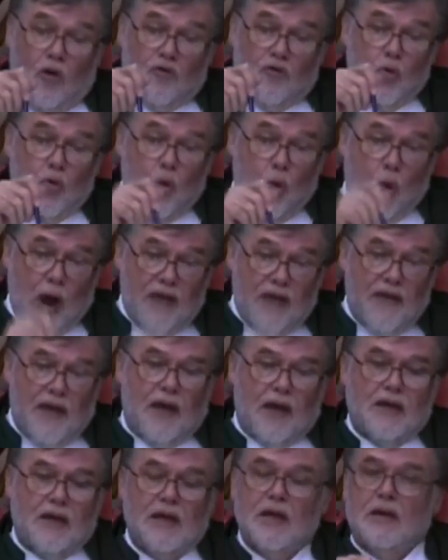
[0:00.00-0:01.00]
of
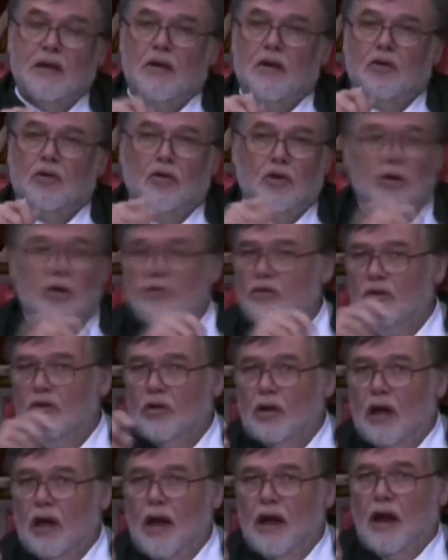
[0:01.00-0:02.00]
whether he, not,
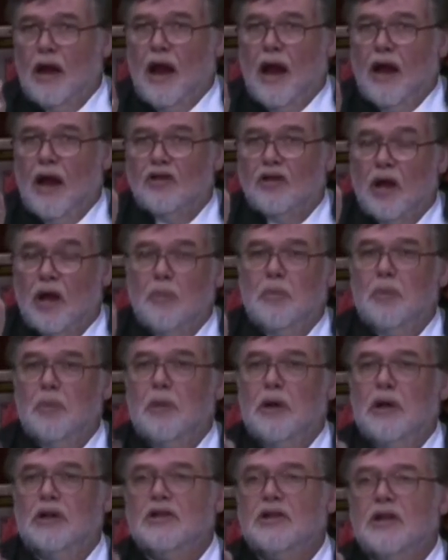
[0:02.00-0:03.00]
and
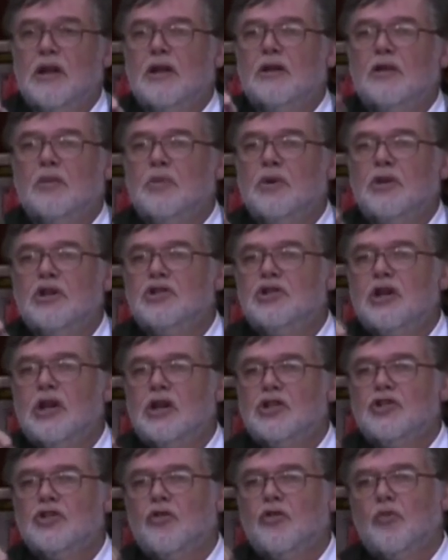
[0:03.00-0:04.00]
culpability in
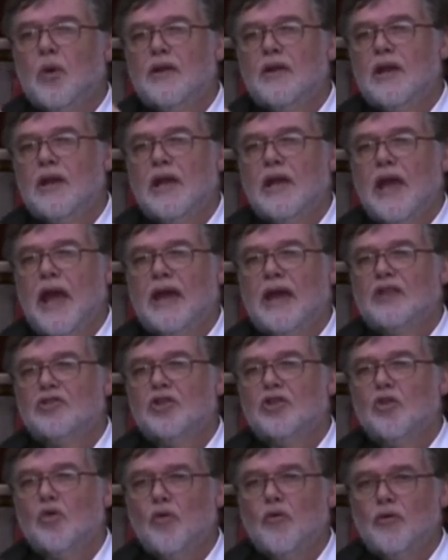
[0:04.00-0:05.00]
appreciation of whether he
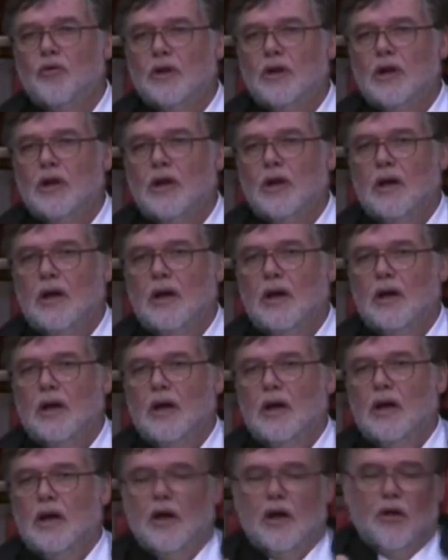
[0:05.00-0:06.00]
acted lawfully.
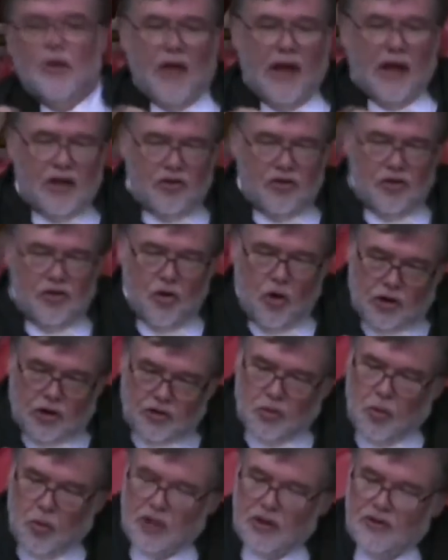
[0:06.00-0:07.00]
That is
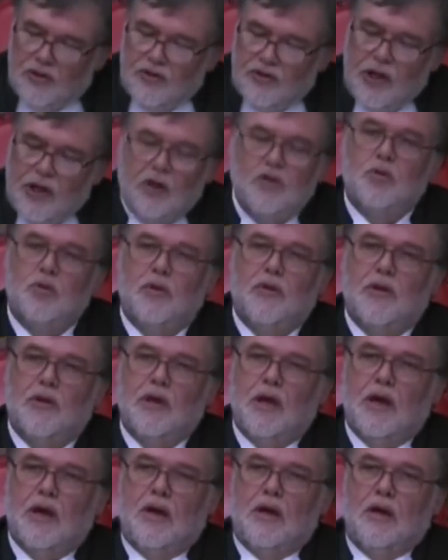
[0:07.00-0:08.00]
not what is dealt with
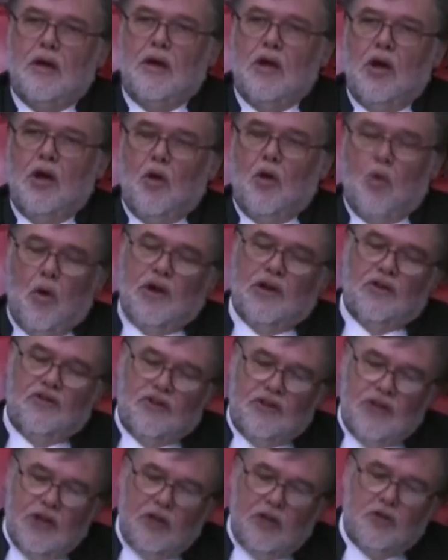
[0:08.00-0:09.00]
here. What
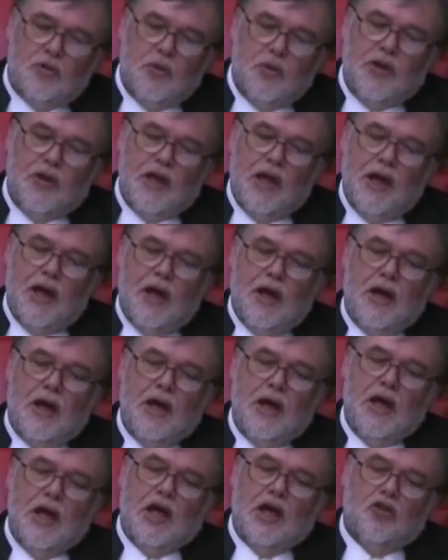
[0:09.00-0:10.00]
is dealt with here
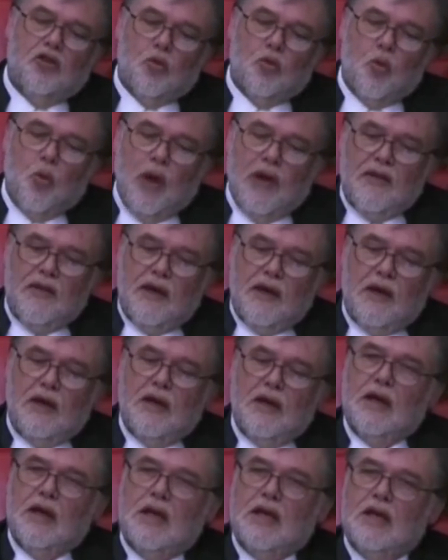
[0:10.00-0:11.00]
is whether
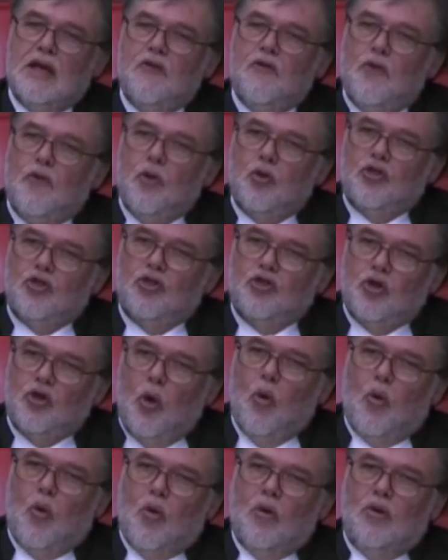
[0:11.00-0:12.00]
he
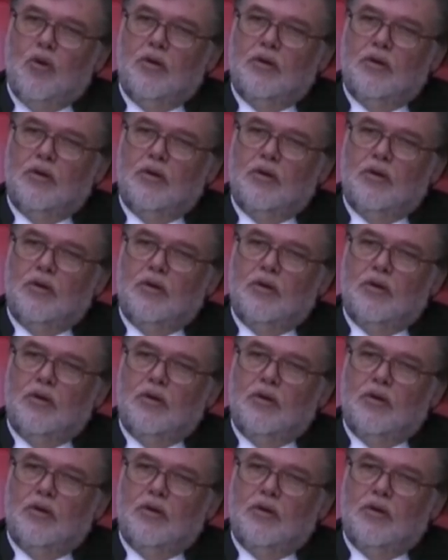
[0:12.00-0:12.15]
foresaw.